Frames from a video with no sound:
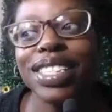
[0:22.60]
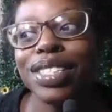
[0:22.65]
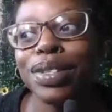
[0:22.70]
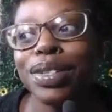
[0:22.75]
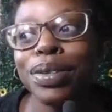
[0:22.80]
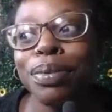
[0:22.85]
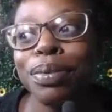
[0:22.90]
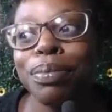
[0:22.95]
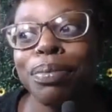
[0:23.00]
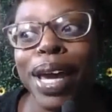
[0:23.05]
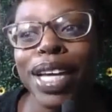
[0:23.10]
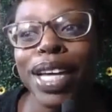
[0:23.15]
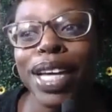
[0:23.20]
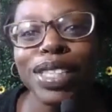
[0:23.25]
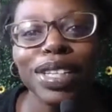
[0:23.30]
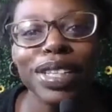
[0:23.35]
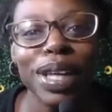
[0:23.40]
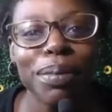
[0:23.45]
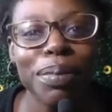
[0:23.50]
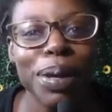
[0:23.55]
to make
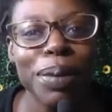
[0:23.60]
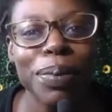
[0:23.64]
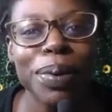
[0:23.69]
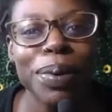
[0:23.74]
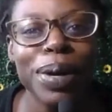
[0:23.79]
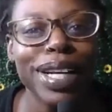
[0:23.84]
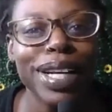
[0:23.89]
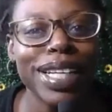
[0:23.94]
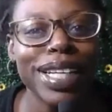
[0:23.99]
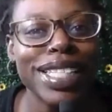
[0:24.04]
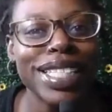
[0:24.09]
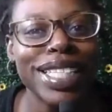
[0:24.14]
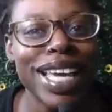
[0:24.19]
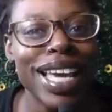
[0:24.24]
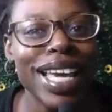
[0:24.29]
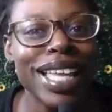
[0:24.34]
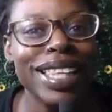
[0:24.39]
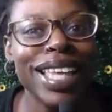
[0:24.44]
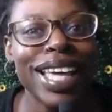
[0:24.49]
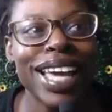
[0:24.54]
sure that people
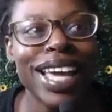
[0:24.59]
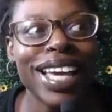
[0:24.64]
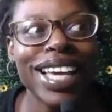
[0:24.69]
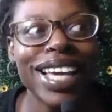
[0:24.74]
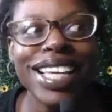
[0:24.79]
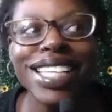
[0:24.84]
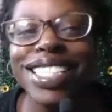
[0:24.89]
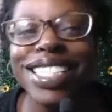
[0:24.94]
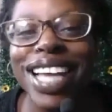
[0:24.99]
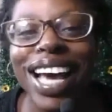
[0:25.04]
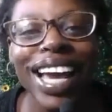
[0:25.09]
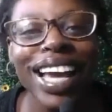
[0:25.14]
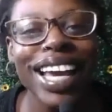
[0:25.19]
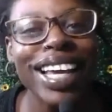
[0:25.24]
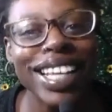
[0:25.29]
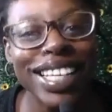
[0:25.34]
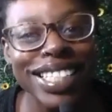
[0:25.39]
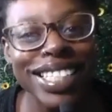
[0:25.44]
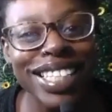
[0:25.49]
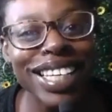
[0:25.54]
understand that it's not
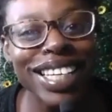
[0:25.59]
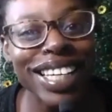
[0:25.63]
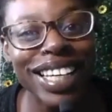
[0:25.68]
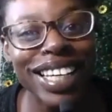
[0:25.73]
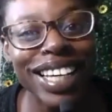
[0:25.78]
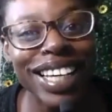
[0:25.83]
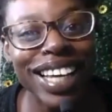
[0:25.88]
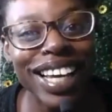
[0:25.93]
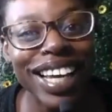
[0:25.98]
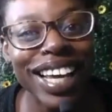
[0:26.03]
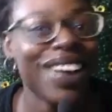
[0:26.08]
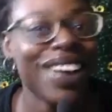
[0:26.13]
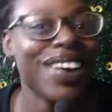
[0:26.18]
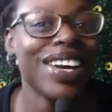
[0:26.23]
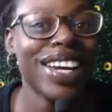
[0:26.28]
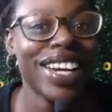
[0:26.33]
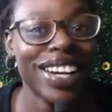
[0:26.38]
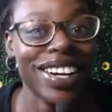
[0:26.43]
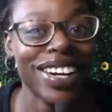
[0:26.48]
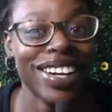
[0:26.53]
easy out
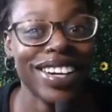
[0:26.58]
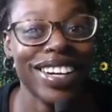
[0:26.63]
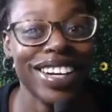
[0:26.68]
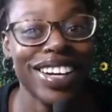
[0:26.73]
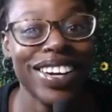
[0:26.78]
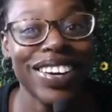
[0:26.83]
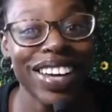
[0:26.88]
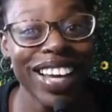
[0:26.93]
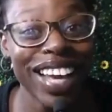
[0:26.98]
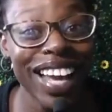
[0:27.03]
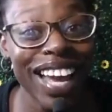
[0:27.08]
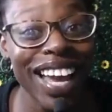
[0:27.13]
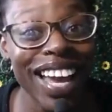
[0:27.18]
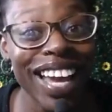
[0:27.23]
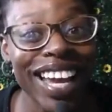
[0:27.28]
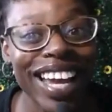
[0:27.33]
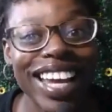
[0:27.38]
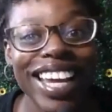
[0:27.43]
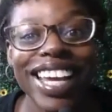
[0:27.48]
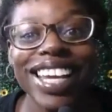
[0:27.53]
here.
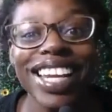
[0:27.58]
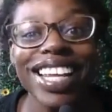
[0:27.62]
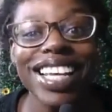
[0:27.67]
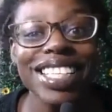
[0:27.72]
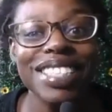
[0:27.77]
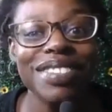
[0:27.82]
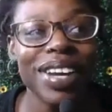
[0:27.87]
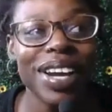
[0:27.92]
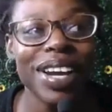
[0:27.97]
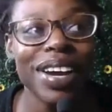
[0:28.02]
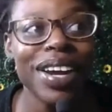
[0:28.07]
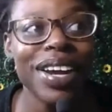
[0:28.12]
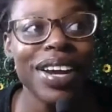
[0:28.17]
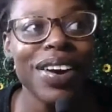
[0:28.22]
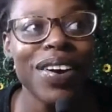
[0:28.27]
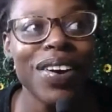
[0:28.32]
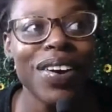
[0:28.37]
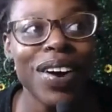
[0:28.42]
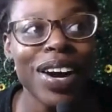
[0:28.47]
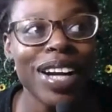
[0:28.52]
Okay. It is very
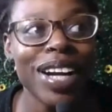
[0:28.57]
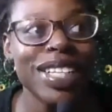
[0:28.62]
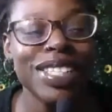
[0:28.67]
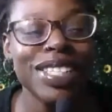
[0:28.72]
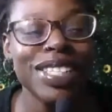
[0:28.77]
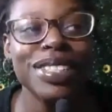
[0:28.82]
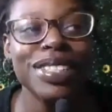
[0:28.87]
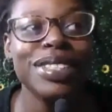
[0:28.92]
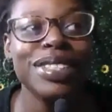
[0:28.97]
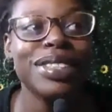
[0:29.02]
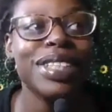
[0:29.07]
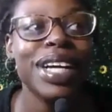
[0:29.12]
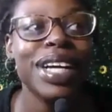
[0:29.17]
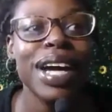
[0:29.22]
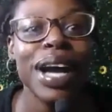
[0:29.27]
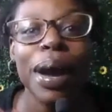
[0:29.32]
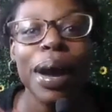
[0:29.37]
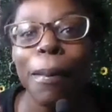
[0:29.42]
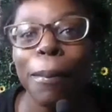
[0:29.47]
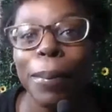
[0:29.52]
hard to
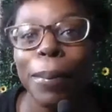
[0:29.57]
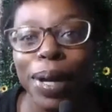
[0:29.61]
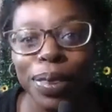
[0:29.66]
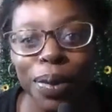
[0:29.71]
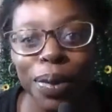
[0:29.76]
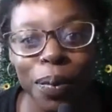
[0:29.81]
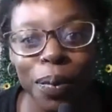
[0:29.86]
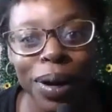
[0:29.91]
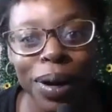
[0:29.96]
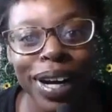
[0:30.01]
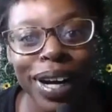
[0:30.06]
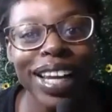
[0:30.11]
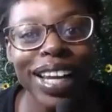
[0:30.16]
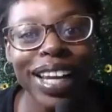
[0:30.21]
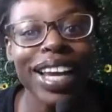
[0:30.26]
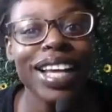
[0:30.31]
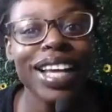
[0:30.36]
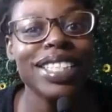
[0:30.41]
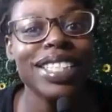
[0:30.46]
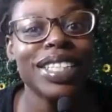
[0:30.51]
put the work
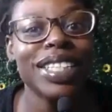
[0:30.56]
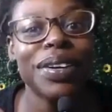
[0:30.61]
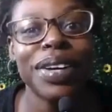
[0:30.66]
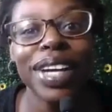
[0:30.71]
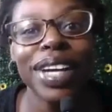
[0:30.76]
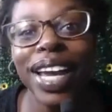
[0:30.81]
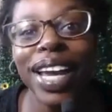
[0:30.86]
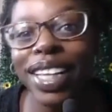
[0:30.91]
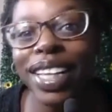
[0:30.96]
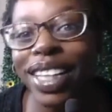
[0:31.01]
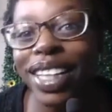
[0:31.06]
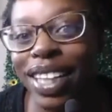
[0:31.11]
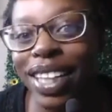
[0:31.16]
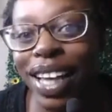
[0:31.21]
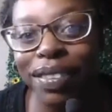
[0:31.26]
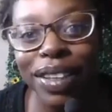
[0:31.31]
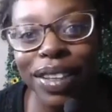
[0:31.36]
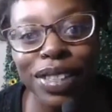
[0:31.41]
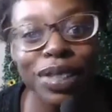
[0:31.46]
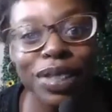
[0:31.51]
in to create the
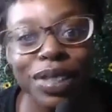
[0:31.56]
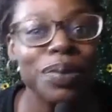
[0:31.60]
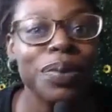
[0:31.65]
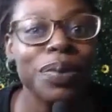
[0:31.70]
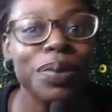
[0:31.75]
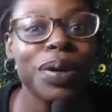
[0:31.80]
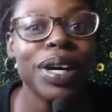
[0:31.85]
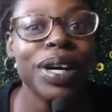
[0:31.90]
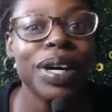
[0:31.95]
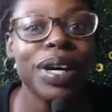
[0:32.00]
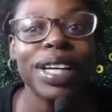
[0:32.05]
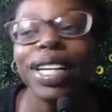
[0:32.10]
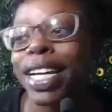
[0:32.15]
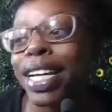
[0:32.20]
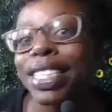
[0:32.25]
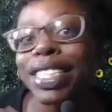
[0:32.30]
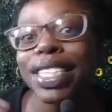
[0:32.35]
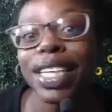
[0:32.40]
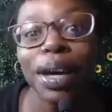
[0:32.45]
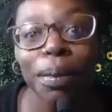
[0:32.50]
life that you want
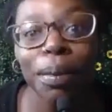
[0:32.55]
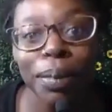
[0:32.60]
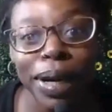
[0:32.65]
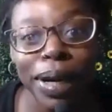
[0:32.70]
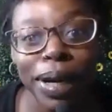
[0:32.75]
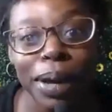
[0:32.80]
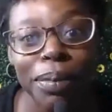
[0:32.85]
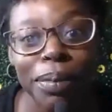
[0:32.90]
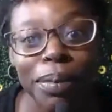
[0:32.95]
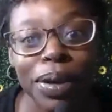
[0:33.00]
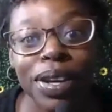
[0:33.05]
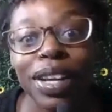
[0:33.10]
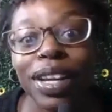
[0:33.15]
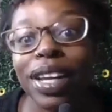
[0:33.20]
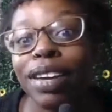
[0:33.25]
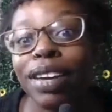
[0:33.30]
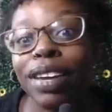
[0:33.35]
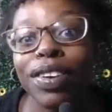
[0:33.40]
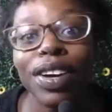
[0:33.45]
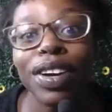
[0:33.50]
to help your
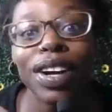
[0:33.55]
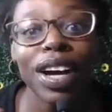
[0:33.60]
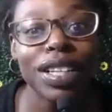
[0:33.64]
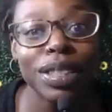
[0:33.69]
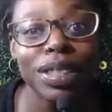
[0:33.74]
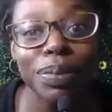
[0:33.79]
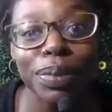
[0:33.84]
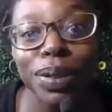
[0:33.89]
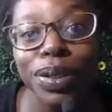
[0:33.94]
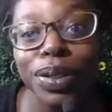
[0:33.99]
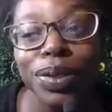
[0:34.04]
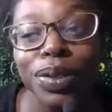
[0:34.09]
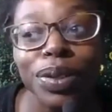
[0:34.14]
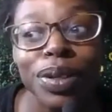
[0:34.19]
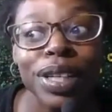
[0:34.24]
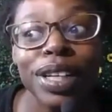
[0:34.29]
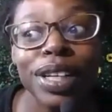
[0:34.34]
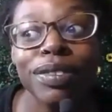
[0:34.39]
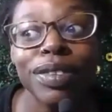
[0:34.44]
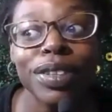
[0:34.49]
community. If you're an
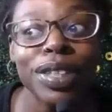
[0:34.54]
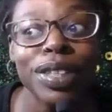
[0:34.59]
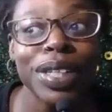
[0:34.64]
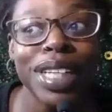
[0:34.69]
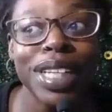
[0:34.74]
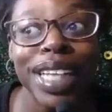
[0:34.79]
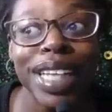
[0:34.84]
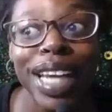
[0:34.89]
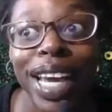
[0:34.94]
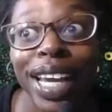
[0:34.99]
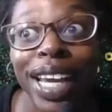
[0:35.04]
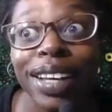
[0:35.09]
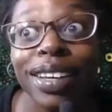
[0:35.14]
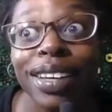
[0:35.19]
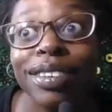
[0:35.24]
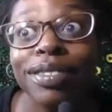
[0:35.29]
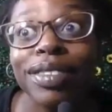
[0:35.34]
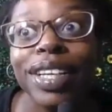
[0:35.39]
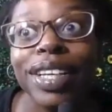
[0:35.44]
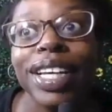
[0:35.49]
entrepreneur, if you're
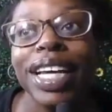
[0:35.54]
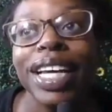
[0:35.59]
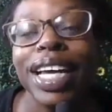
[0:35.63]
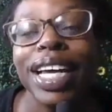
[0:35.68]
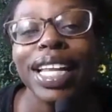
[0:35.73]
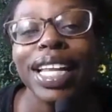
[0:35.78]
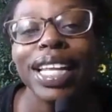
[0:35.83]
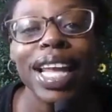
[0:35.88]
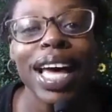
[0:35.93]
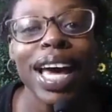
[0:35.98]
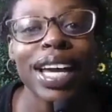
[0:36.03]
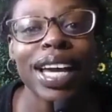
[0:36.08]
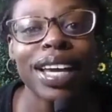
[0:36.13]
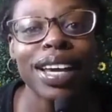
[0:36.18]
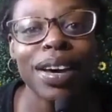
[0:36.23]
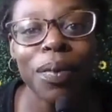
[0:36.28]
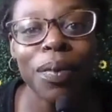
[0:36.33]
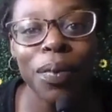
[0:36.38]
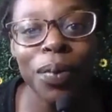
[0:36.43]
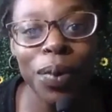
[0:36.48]
creative,
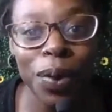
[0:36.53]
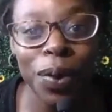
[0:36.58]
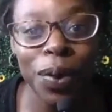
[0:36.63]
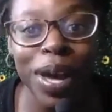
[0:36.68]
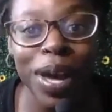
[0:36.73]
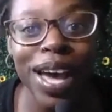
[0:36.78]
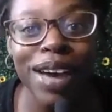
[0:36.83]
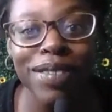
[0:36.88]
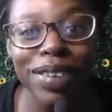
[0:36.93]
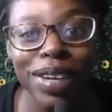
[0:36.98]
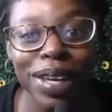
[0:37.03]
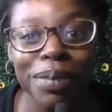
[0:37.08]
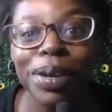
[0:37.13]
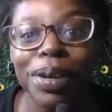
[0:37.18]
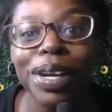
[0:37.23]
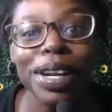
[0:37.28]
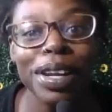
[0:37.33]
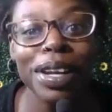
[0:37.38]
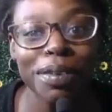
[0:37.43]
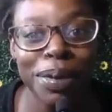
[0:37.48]
like you have a
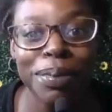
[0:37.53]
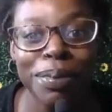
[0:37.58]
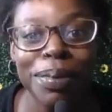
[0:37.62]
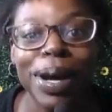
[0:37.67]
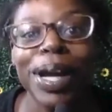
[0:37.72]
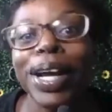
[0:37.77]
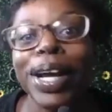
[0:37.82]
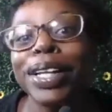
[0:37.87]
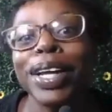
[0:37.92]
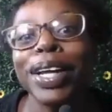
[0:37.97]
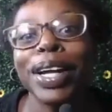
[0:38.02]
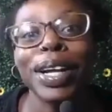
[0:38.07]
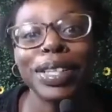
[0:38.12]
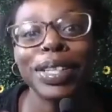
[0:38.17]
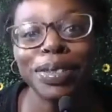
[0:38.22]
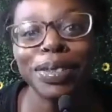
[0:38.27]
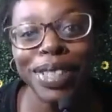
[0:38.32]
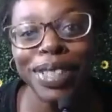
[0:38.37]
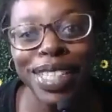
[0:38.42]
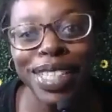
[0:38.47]
community of people out here that are
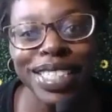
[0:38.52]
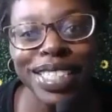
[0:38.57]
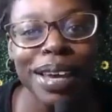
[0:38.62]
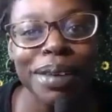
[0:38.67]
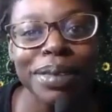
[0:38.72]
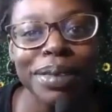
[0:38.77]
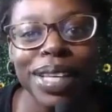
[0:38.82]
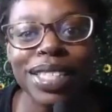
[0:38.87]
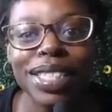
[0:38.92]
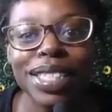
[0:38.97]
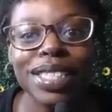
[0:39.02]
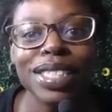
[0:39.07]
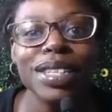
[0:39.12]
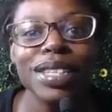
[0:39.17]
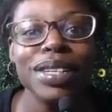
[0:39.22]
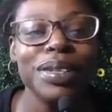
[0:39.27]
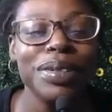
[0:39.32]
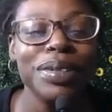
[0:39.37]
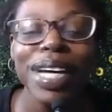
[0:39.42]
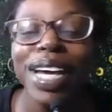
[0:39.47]
doing the same things as
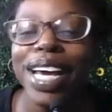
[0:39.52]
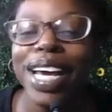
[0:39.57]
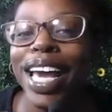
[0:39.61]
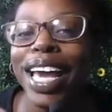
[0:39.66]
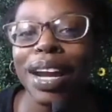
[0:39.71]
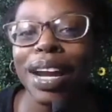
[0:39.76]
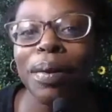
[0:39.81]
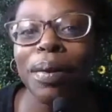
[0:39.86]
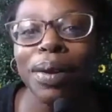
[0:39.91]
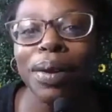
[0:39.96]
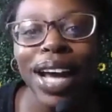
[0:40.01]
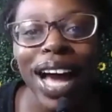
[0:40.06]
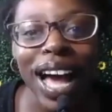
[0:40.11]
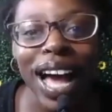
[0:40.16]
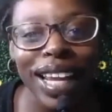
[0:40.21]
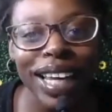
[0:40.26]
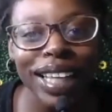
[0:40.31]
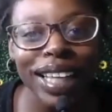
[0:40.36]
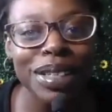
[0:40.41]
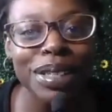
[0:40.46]
you. And I want to
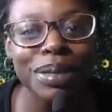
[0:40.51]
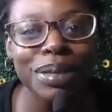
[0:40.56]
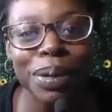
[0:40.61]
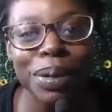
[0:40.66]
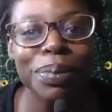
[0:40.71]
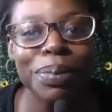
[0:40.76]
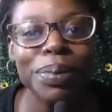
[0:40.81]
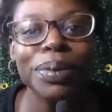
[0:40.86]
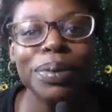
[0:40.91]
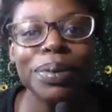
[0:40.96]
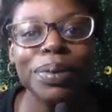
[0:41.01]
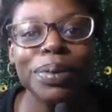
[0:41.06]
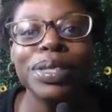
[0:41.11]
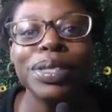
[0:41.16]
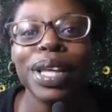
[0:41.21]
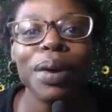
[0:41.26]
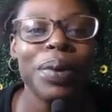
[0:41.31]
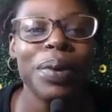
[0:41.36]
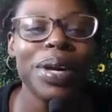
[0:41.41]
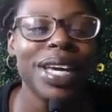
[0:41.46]
highlight those people so
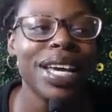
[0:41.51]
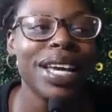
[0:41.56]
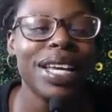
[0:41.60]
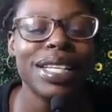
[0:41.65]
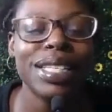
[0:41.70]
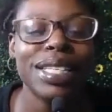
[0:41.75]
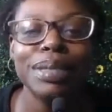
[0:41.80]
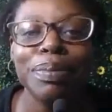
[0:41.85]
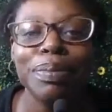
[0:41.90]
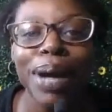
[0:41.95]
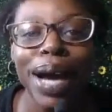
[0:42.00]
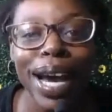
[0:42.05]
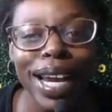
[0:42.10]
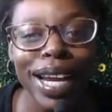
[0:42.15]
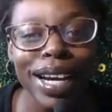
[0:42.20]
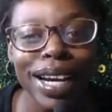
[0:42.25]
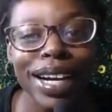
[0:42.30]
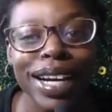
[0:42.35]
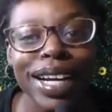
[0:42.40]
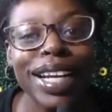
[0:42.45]
that we can
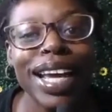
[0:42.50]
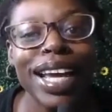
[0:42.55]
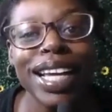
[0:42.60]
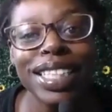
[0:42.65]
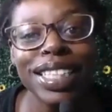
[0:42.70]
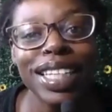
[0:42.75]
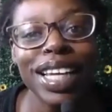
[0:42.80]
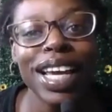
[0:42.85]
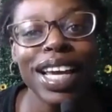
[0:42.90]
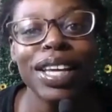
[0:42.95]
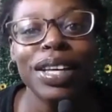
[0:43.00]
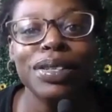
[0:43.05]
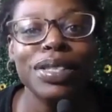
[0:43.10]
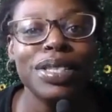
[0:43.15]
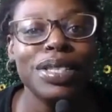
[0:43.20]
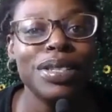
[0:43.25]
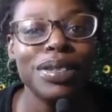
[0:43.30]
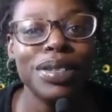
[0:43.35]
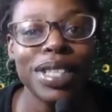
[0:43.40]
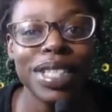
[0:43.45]
inspire and educate
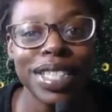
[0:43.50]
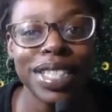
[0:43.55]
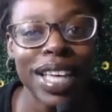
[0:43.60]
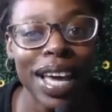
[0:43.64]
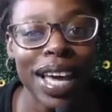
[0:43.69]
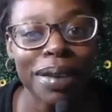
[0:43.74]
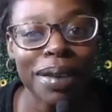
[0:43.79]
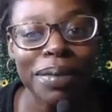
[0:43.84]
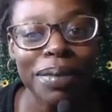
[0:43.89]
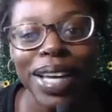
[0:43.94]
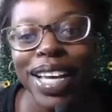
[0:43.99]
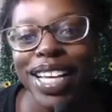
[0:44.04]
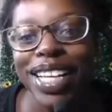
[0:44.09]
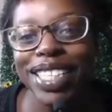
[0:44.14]
you to do the same.